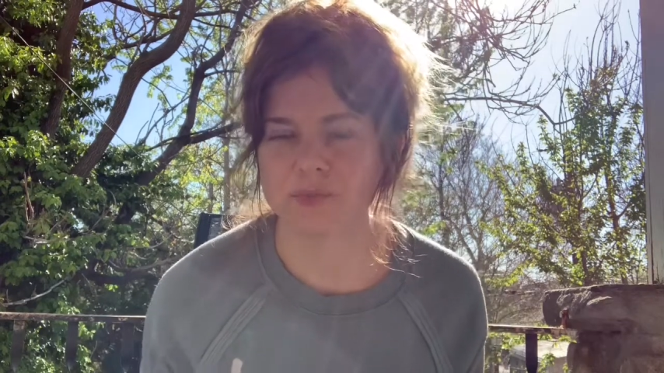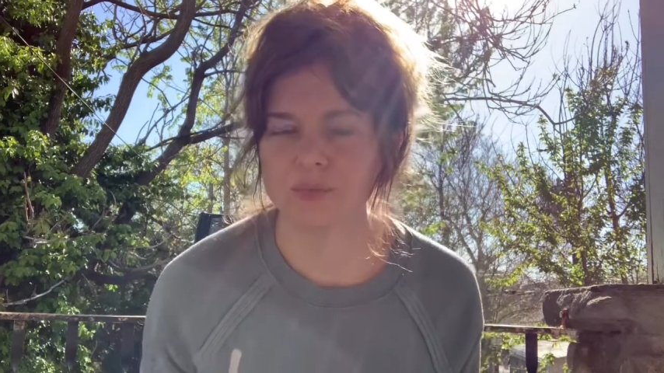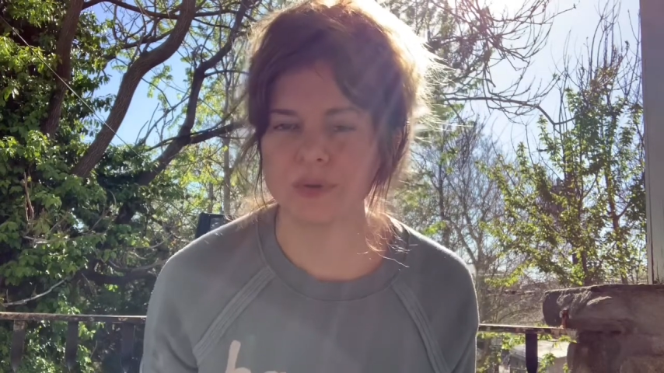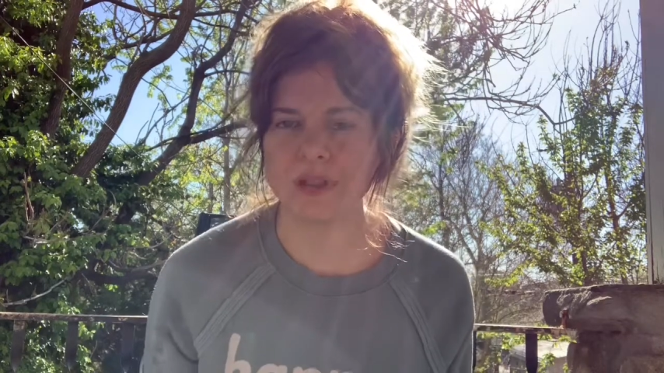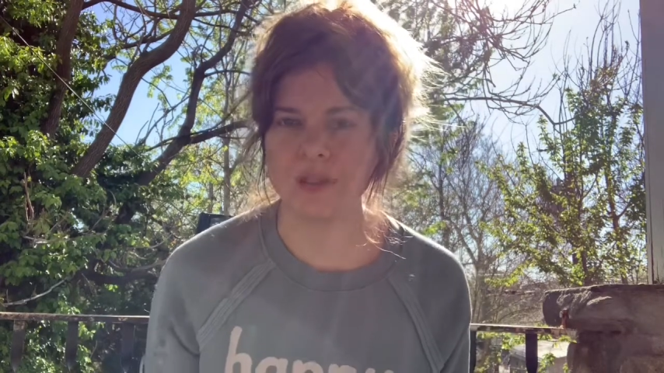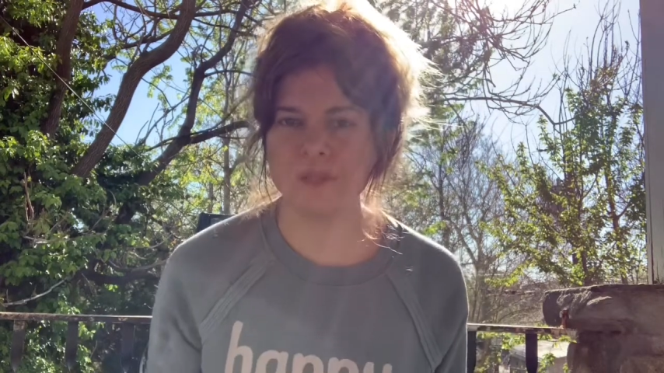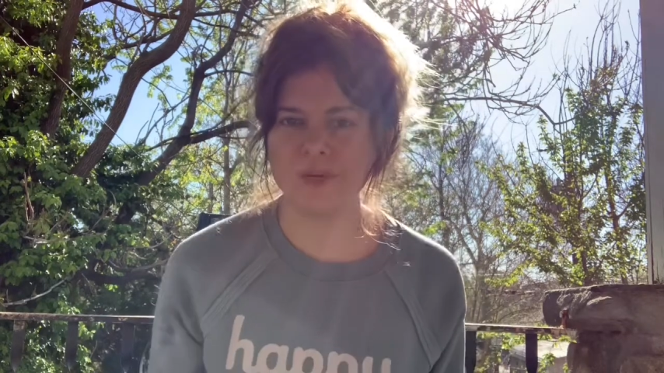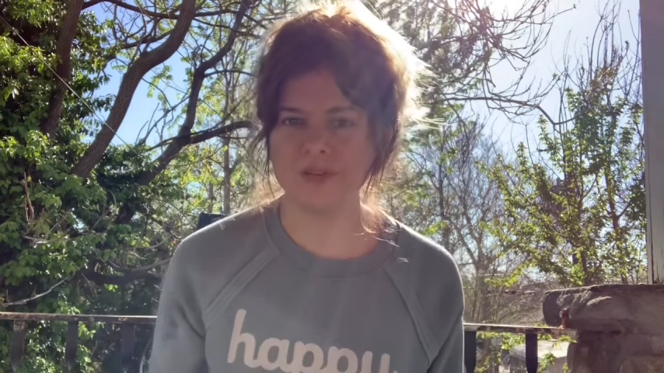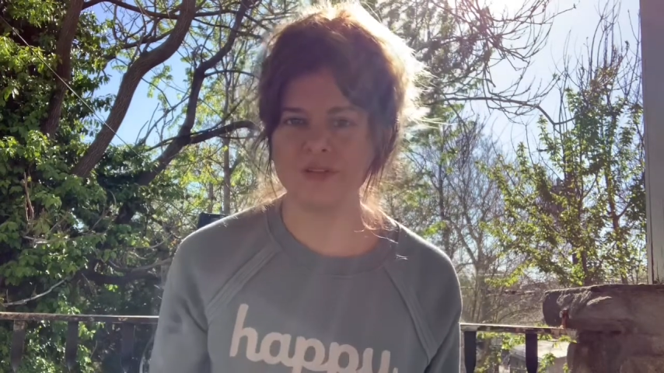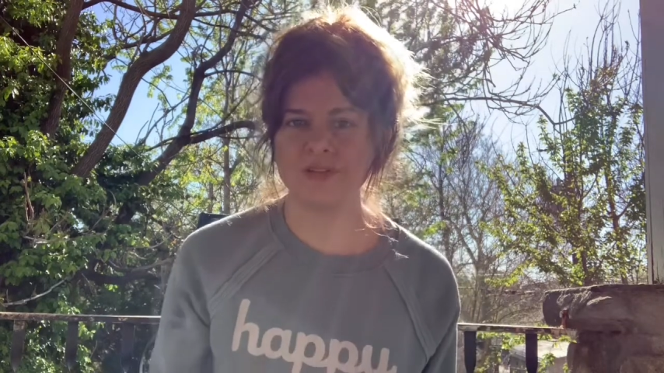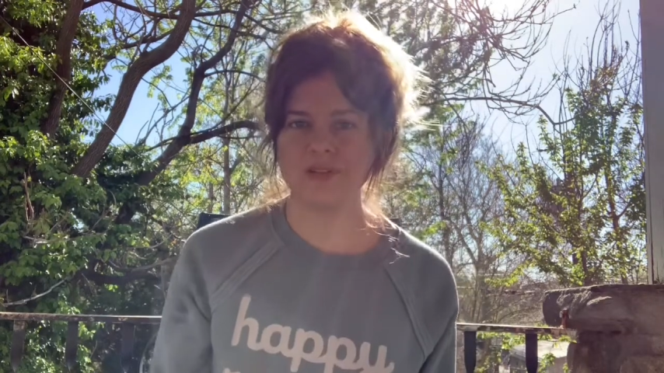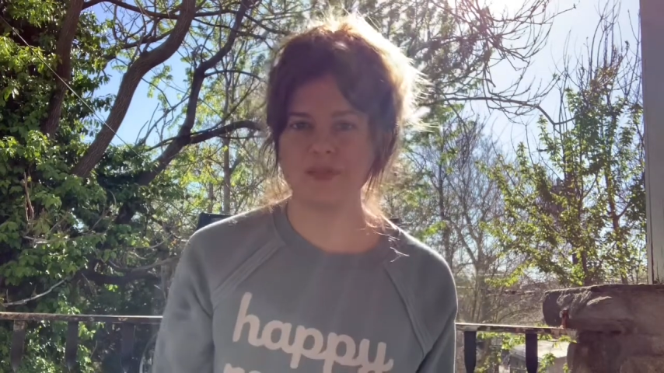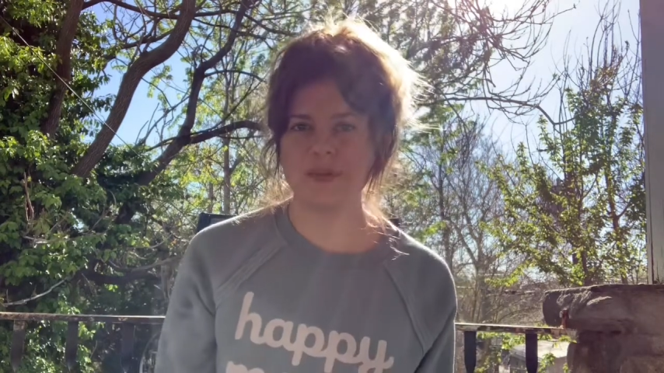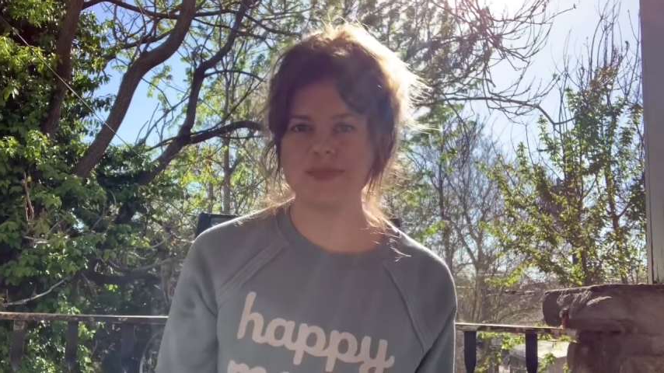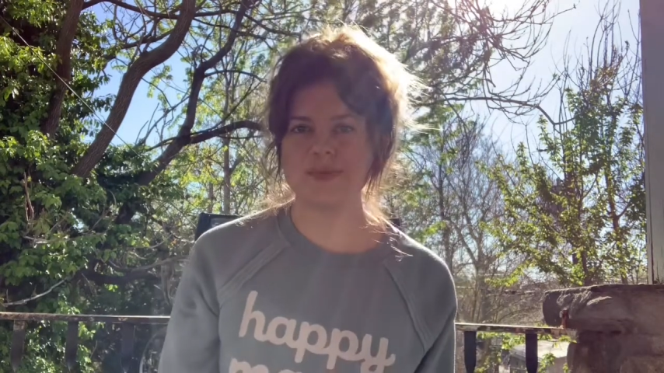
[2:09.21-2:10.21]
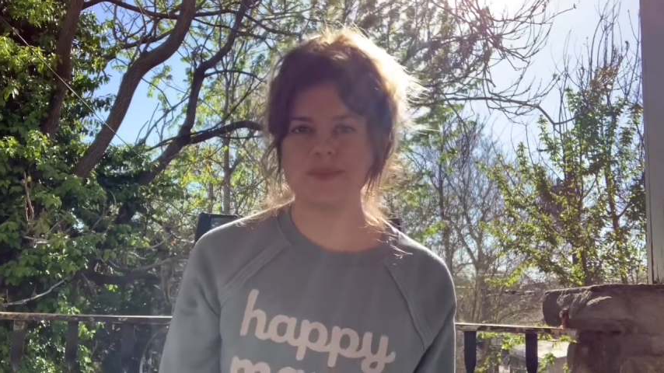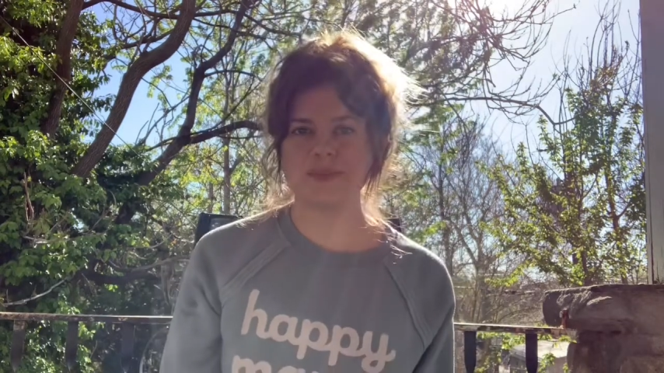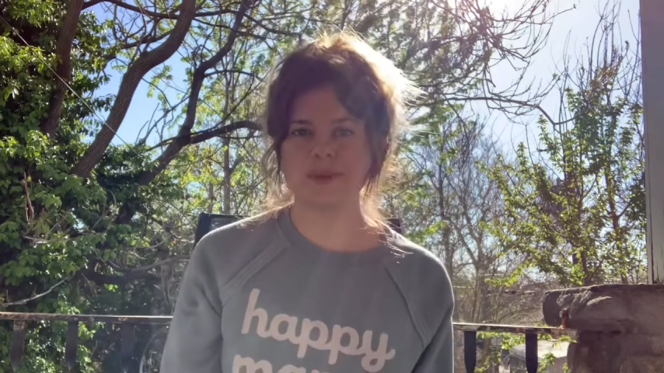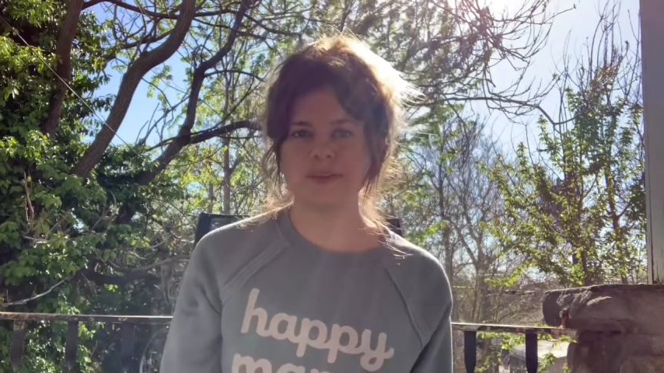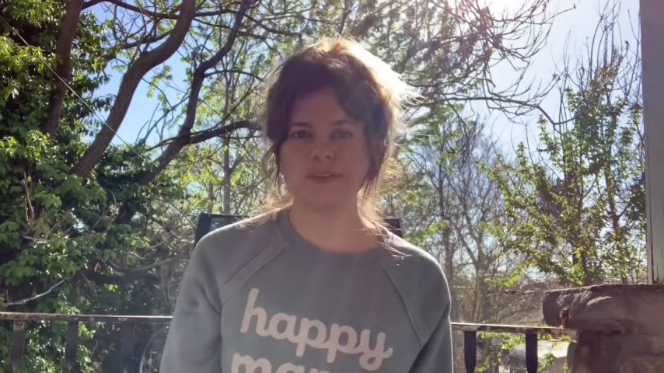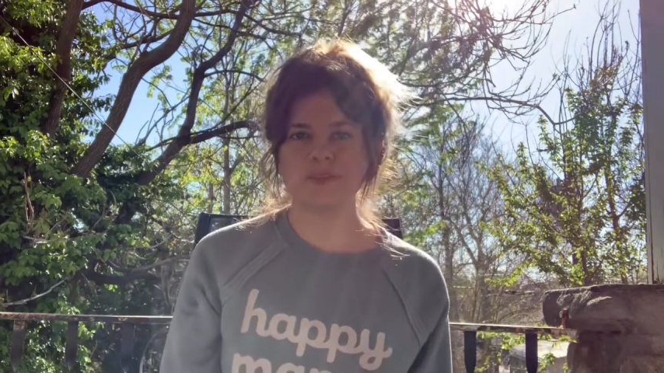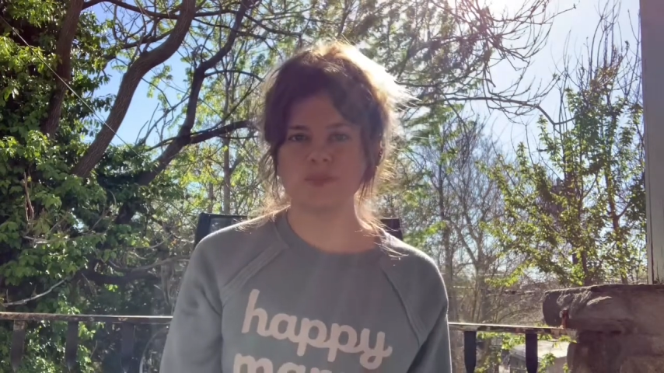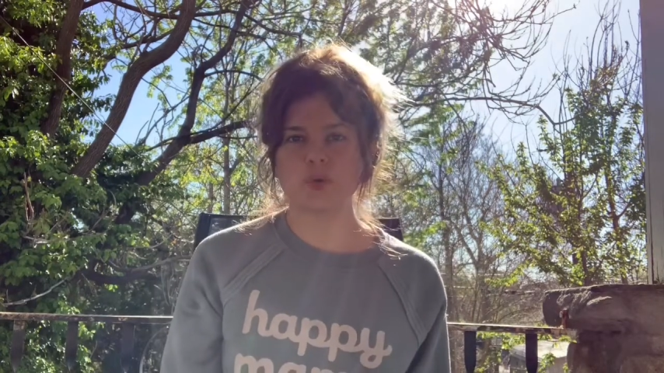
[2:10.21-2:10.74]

really puts you in the present